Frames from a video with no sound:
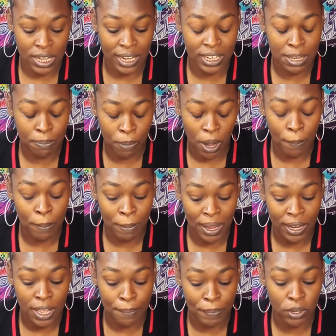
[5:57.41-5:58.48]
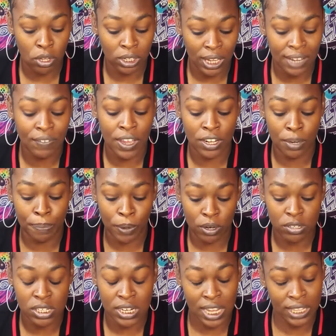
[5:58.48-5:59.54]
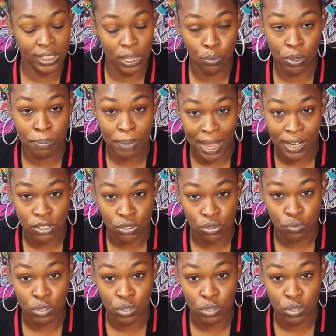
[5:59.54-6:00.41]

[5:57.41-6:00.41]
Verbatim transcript: that keep popping back up in your life and the person that they went back to,